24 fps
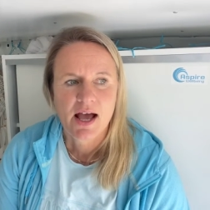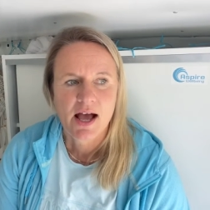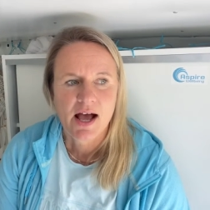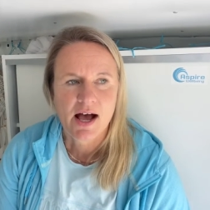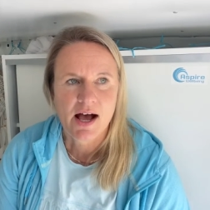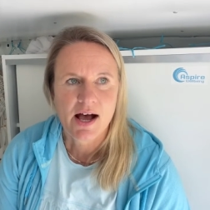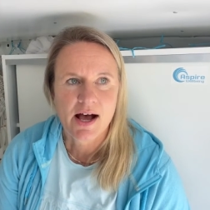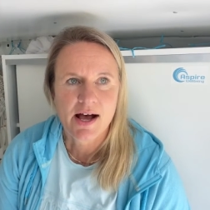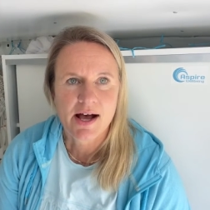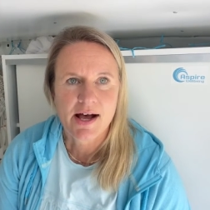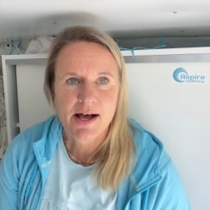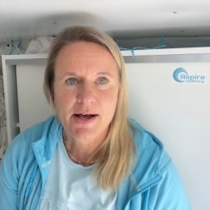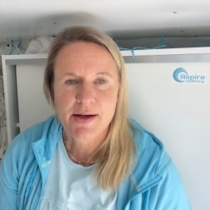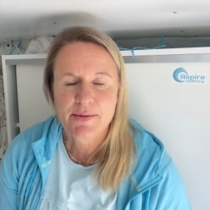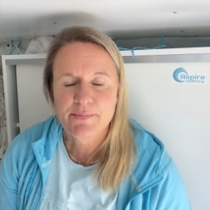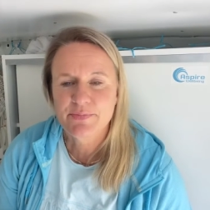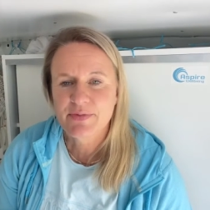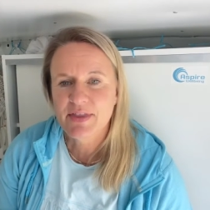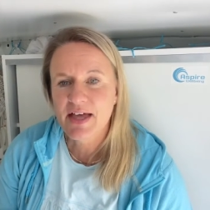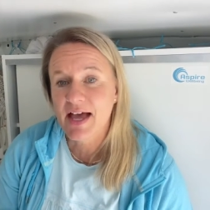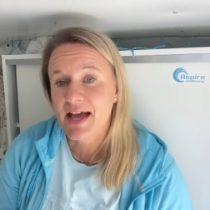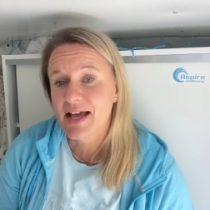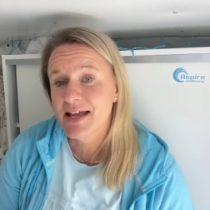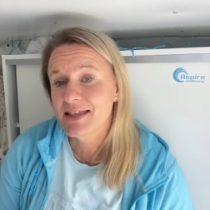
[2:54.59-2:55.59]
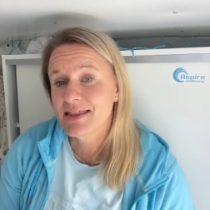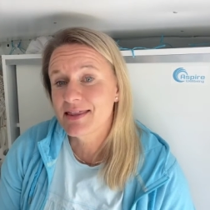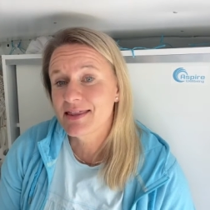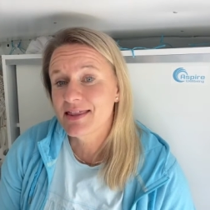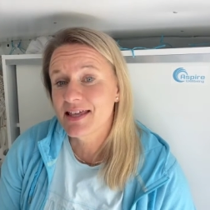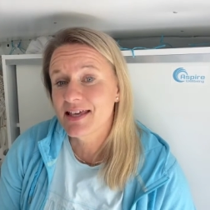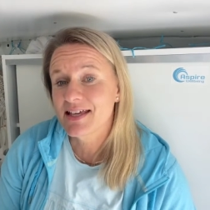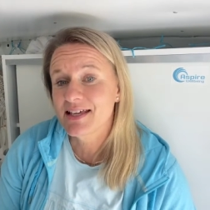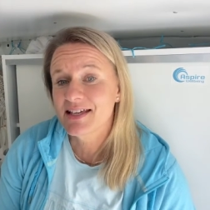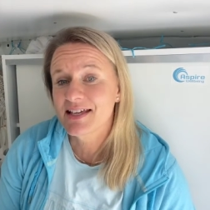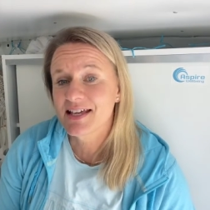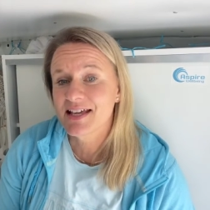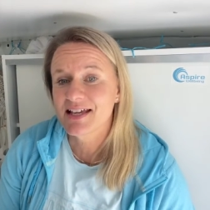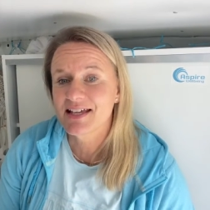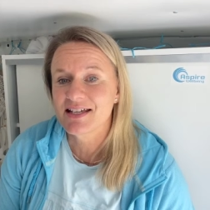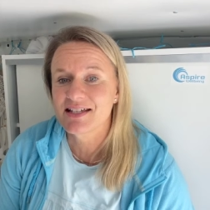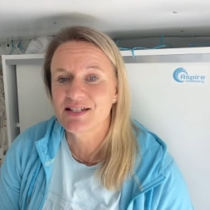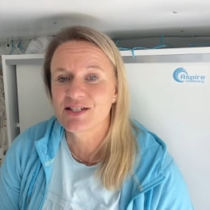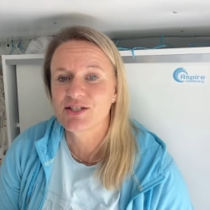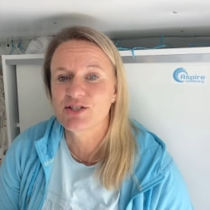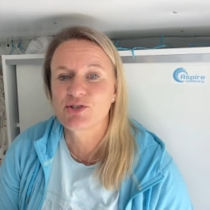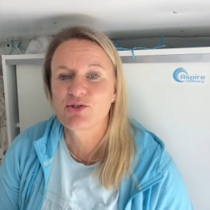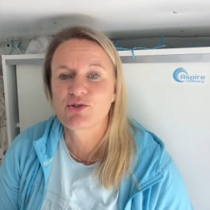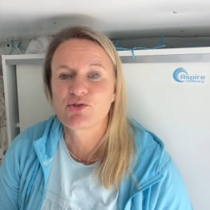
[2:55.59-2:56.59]
Um, the eighth thing
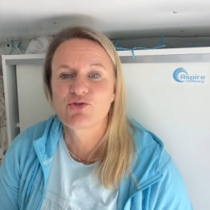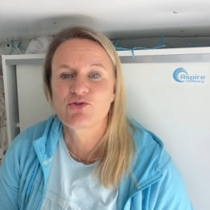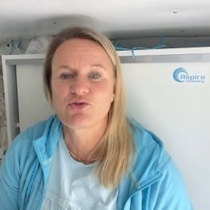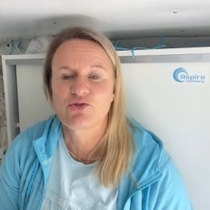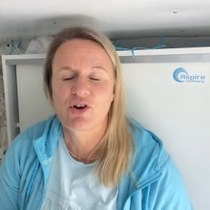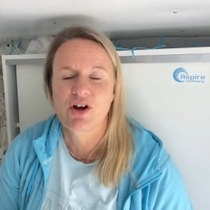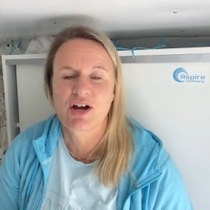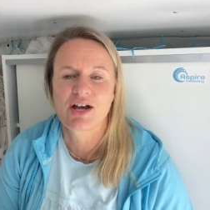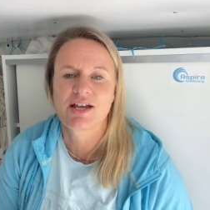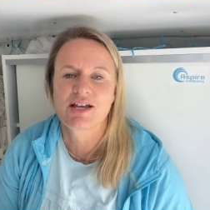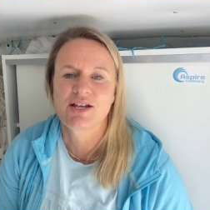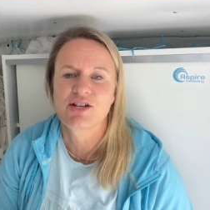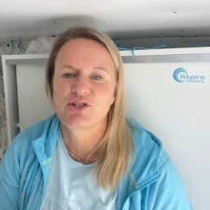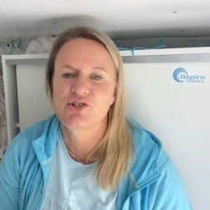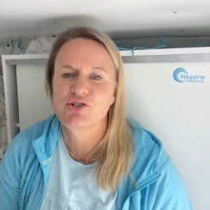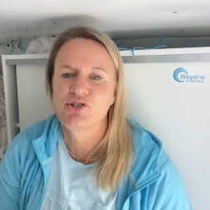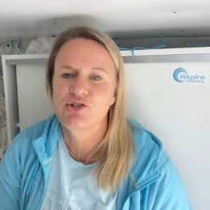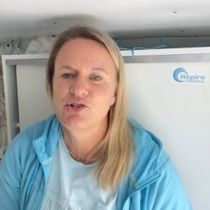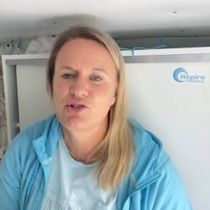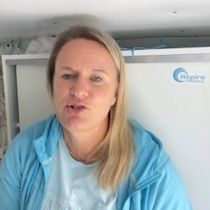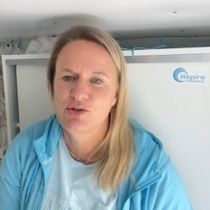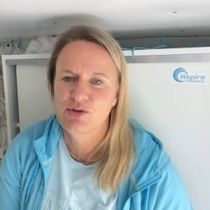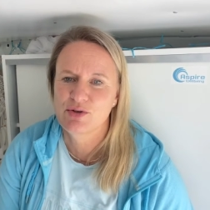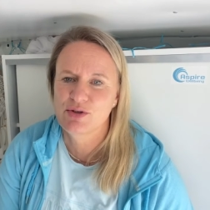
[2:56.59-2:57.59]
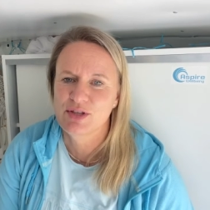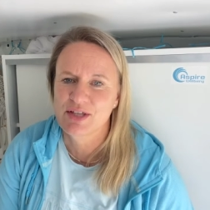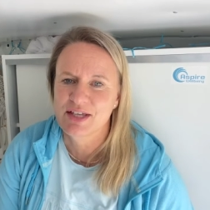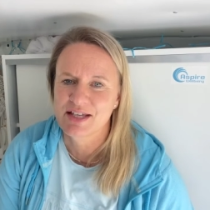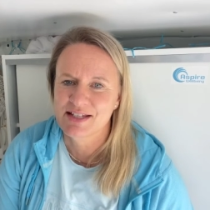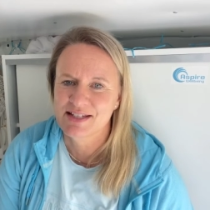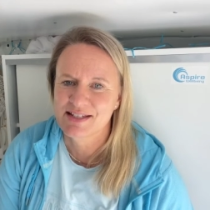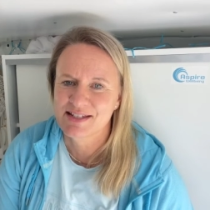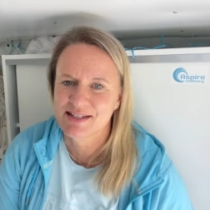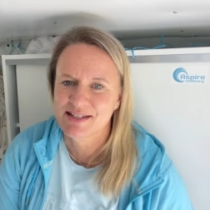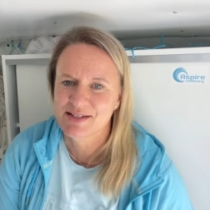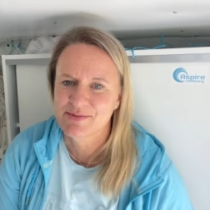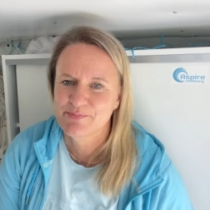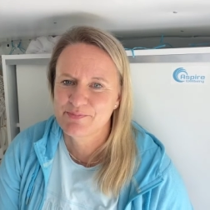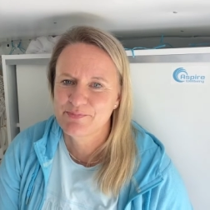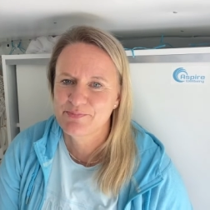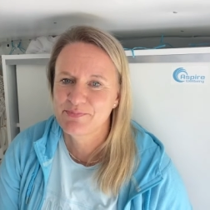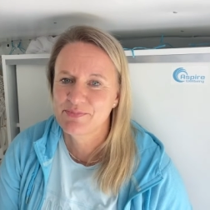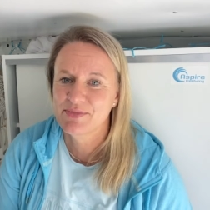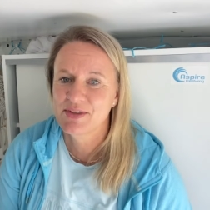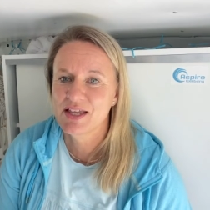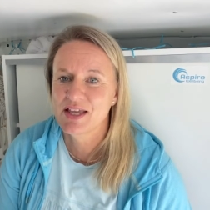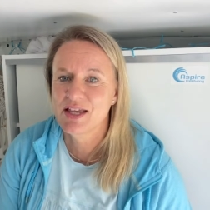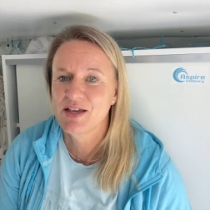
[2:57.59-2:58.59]
is to try new things.
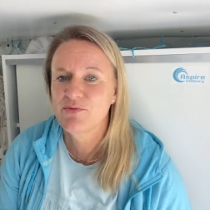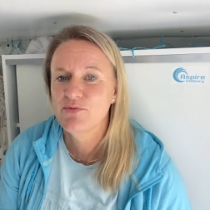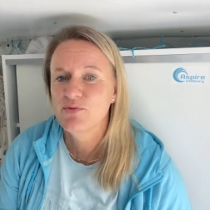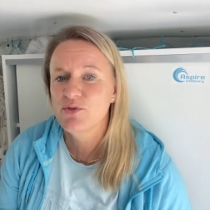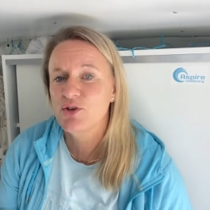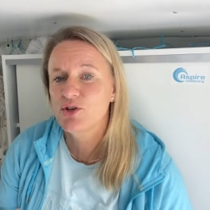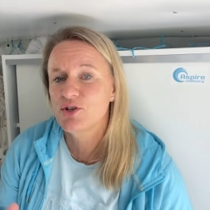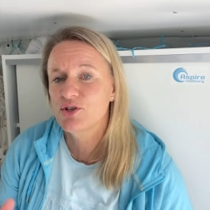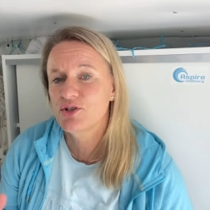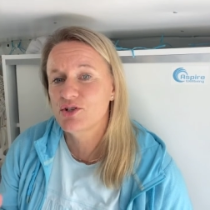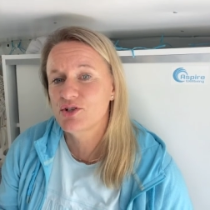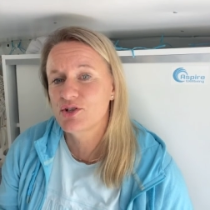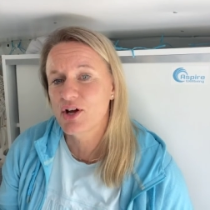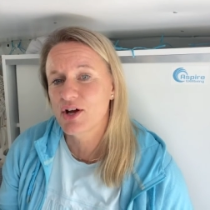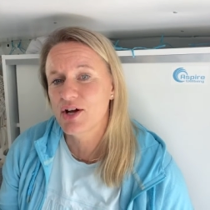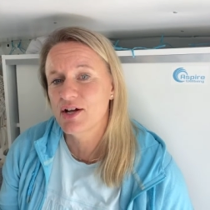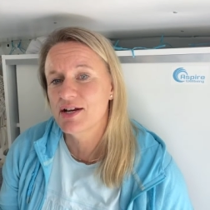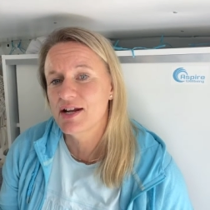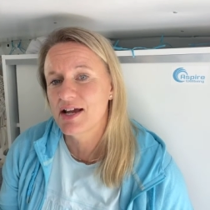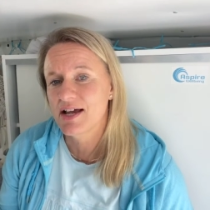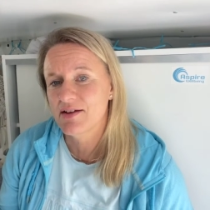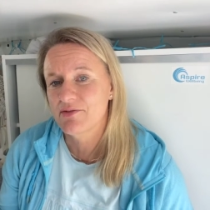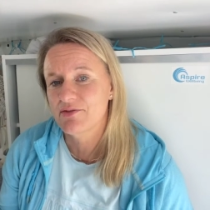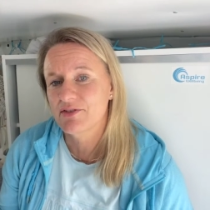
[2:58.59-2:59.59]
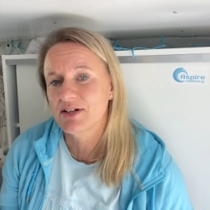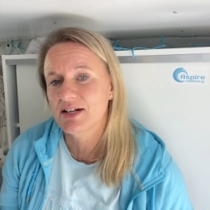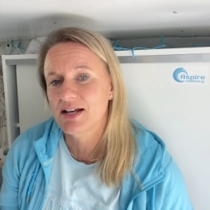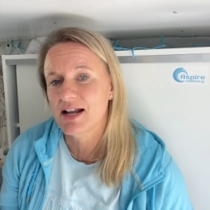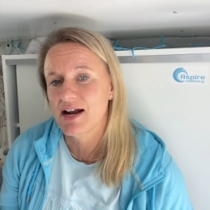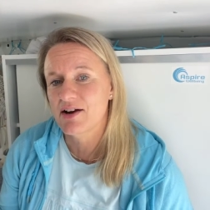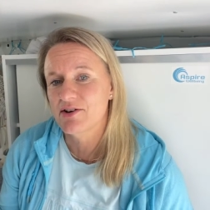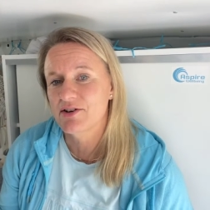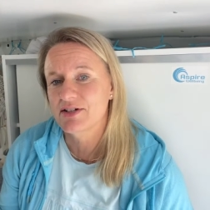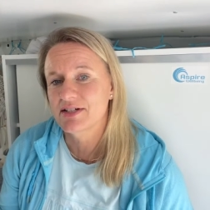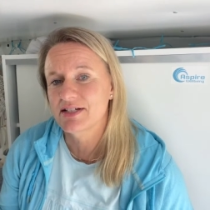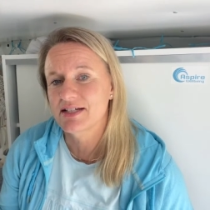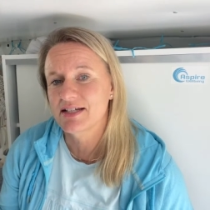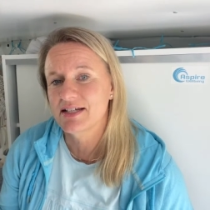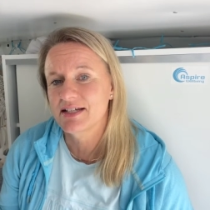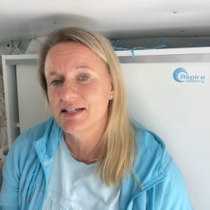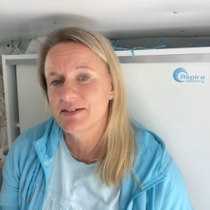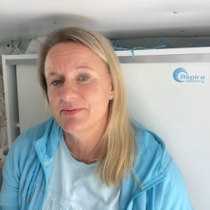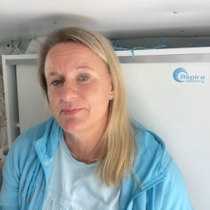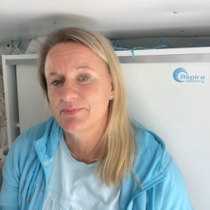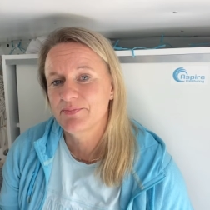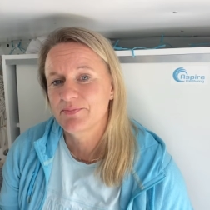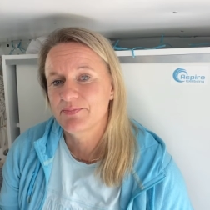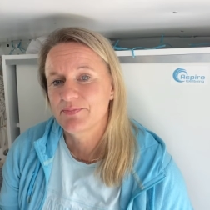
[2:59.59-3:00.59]
If you don't have clarity,
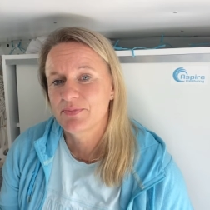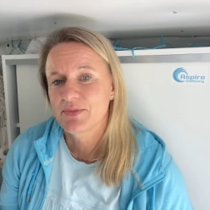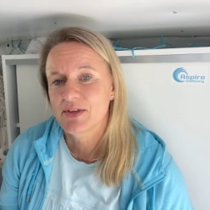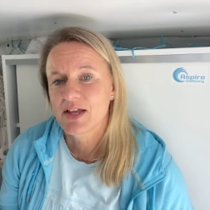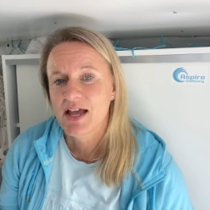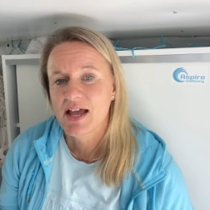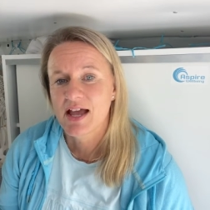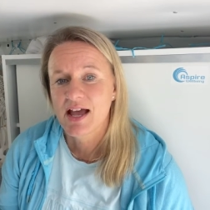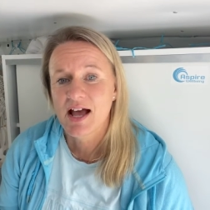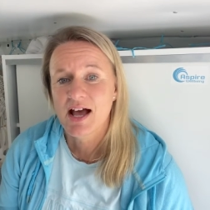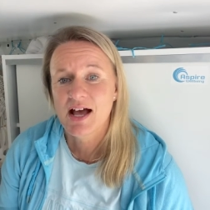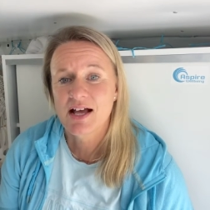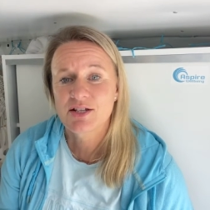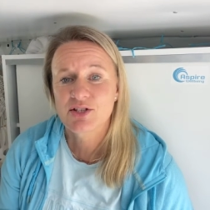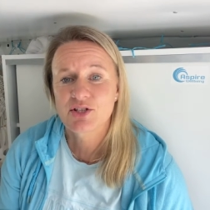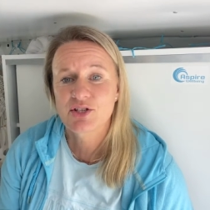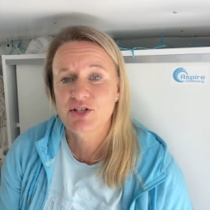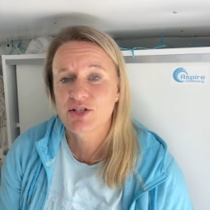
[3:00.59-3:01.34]
ask